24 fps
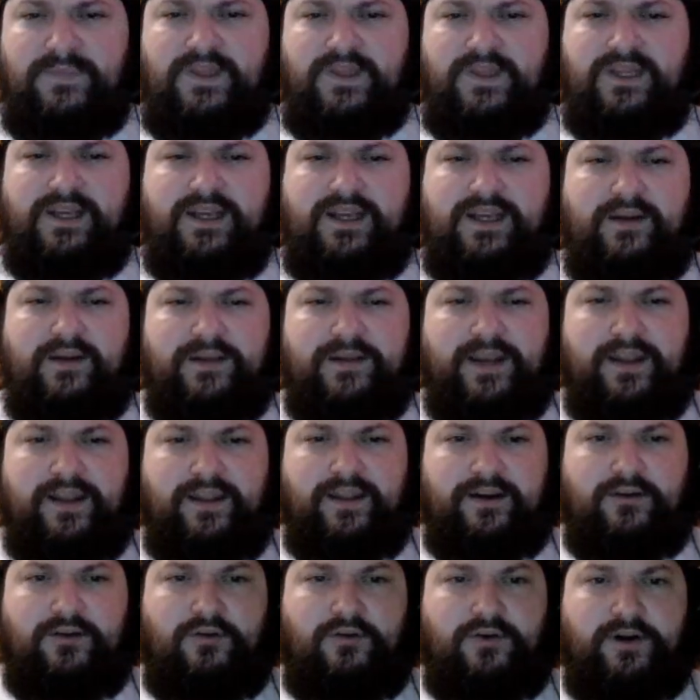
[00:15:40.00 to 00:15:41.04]
We got a
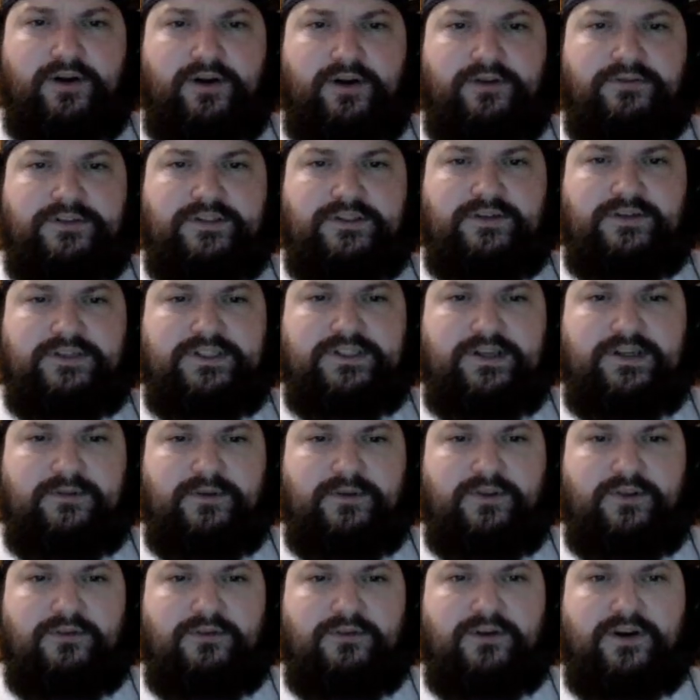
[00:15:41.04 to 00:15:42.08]
lot of horror news, so I'll start
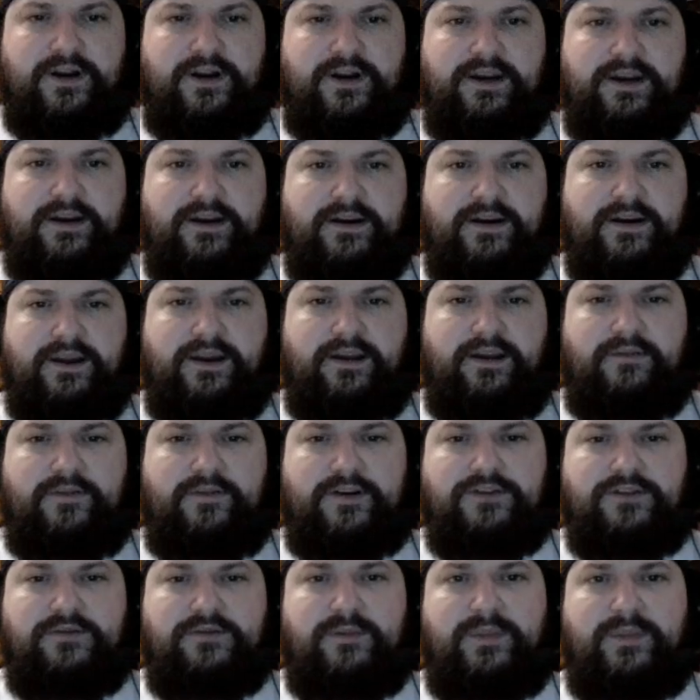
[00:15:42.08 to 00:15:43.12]
with horror here.
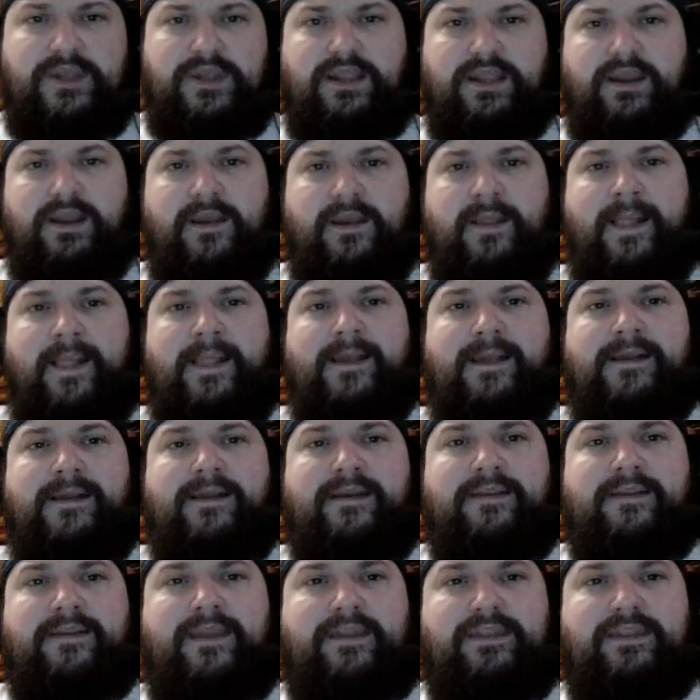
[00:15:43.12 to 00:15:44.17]
First one being
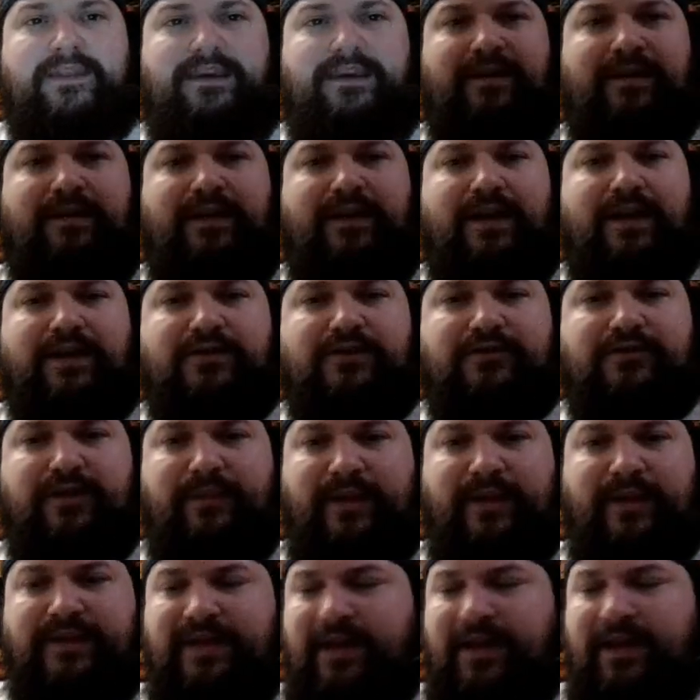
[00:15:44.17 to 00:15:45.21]
that the
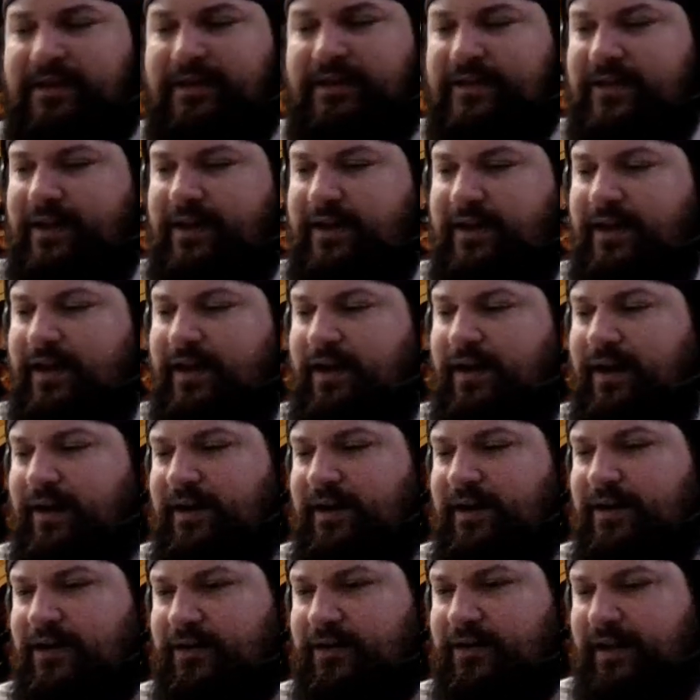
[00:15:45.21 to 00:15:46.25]
extremely talented
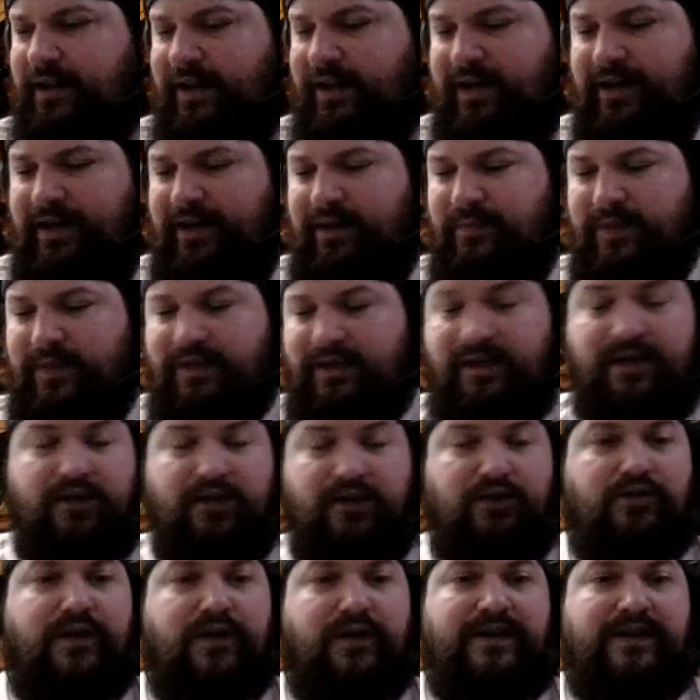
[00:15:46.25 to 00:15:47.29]
young lady McKenna
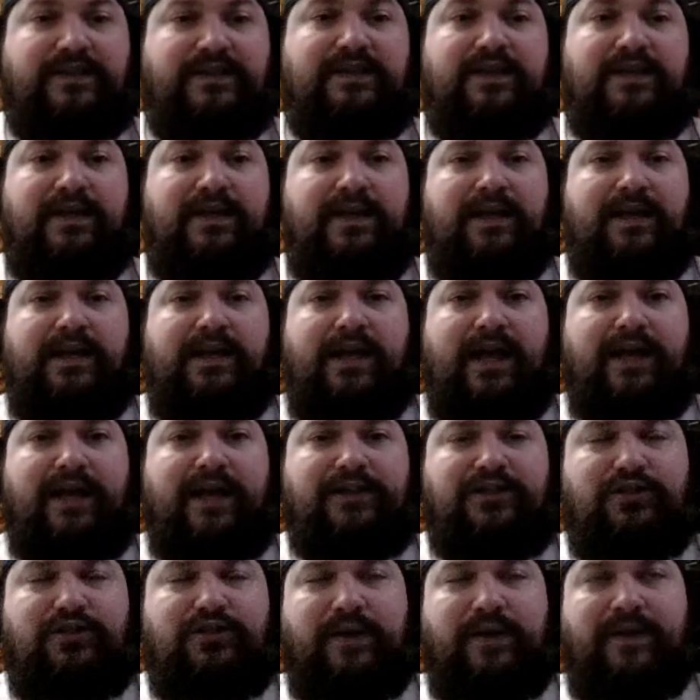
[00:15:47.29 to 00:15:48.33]
Grace has
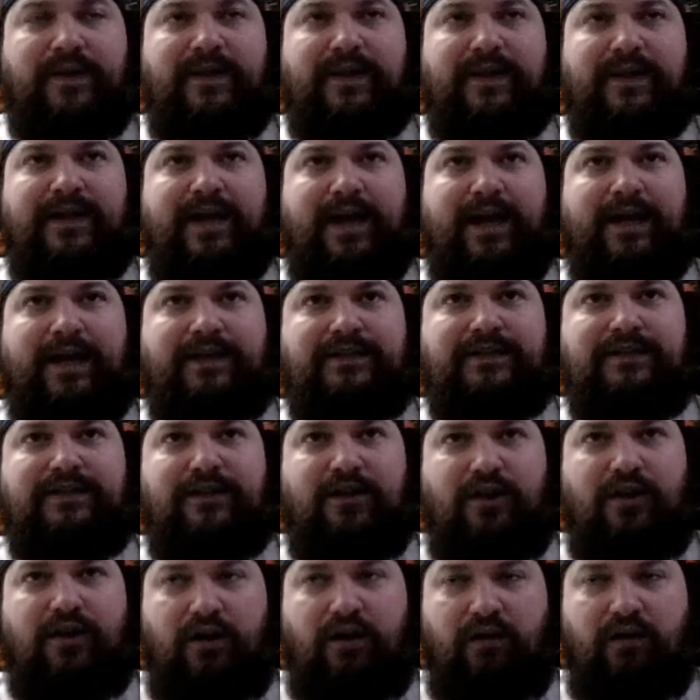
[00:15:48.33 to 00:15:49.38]
joined the cast
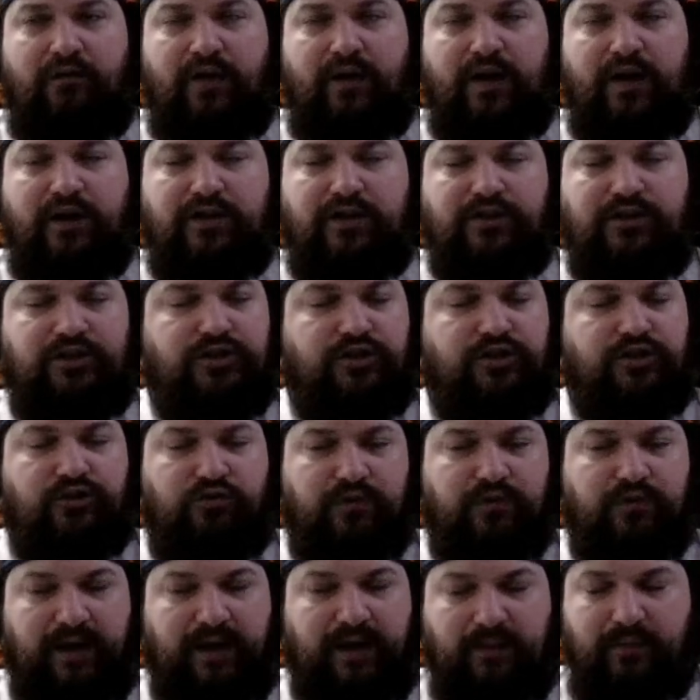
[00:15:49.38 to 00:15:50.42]
of
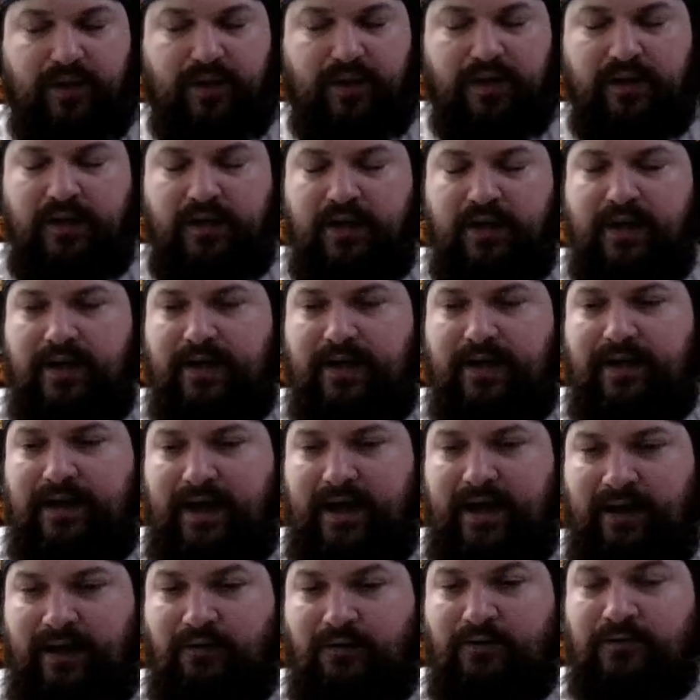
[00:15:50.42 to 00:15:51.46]
Scream.
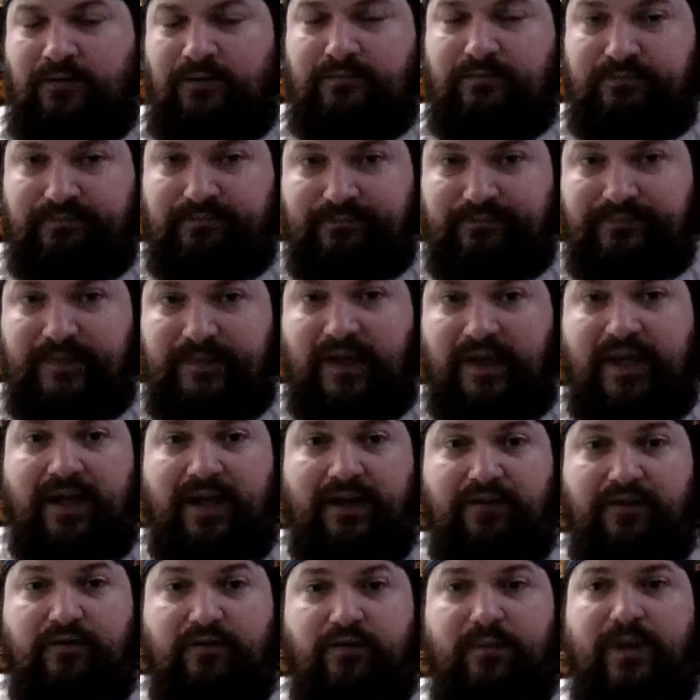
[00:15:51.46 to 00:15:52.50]
Now, again,
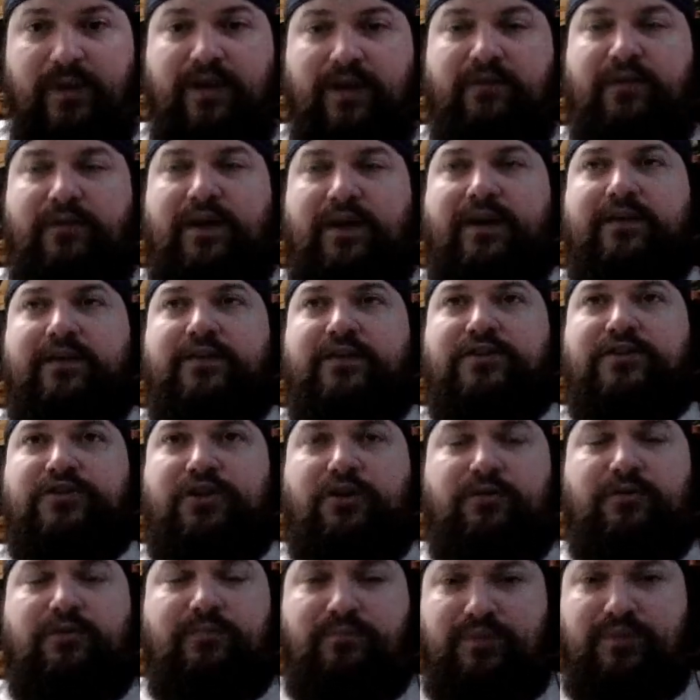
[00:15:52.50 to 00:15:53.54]
if you've been a fan of the
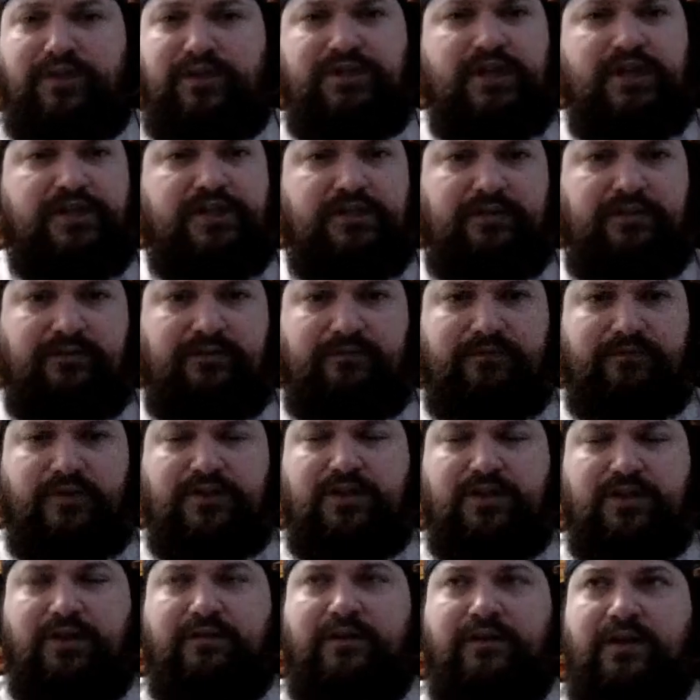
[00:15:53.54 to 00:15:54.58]
show, appreciate you,
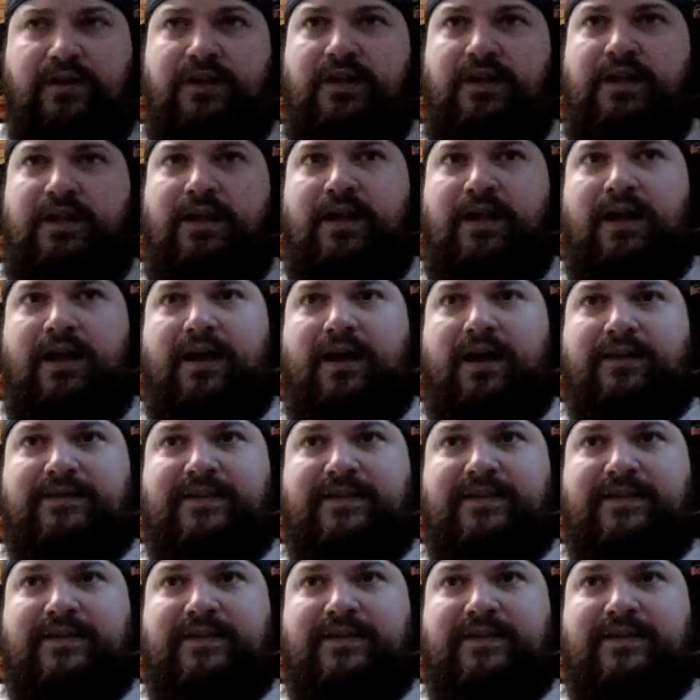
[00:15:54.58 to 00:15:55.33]
first off.